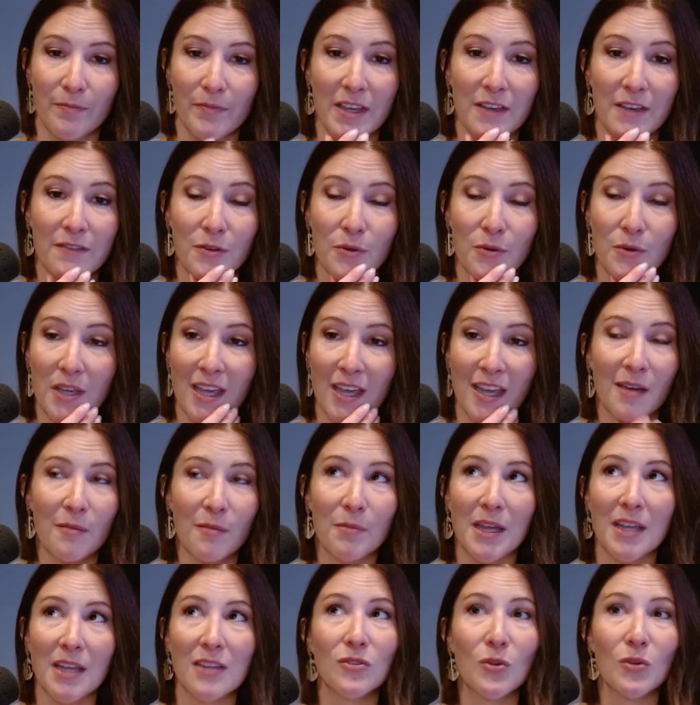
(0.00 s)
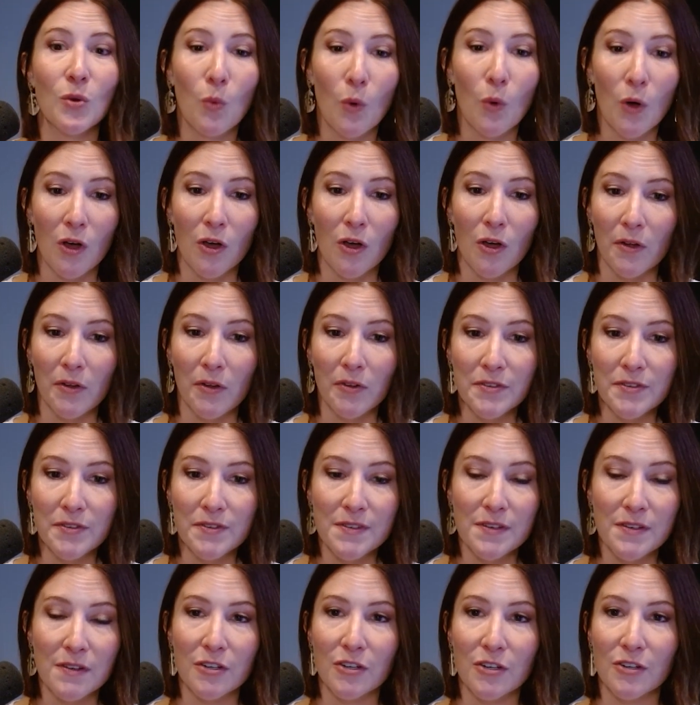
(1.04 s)
If you can't paint the
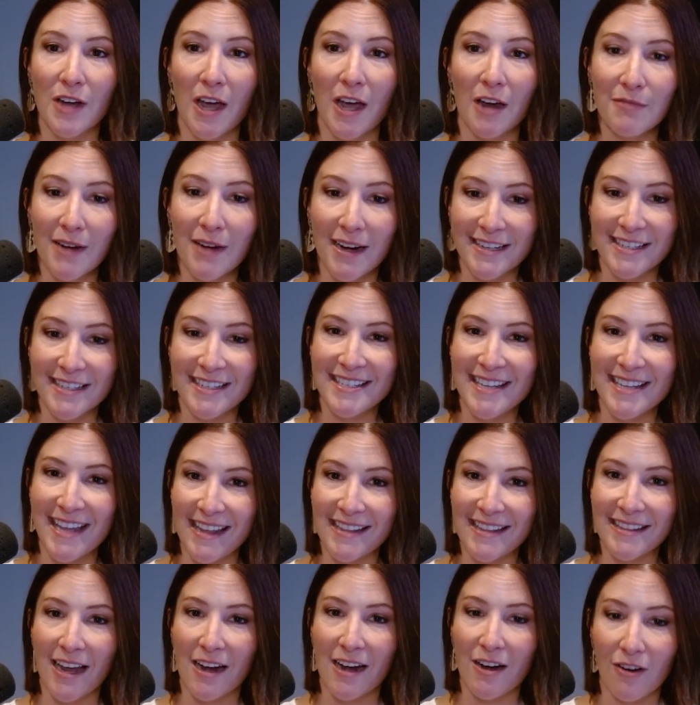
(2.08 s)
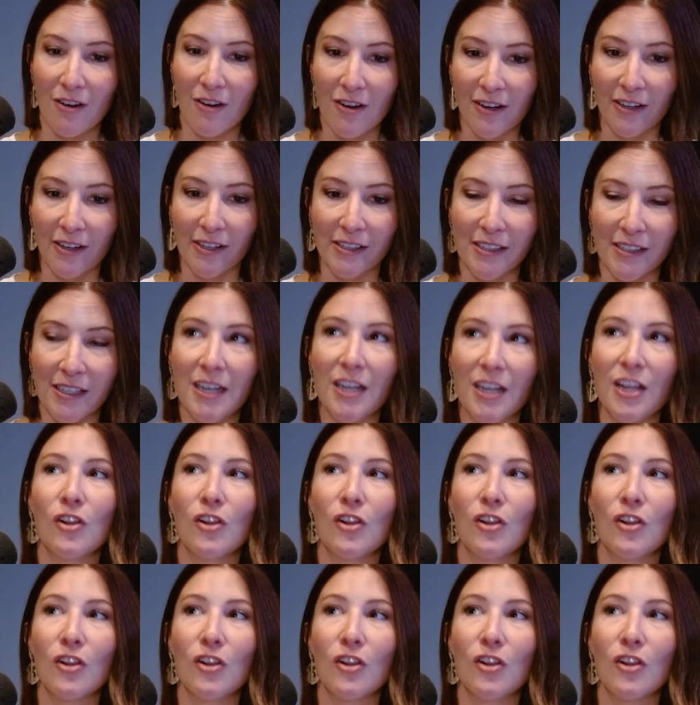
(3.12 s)
walls or you're not ready to take that on,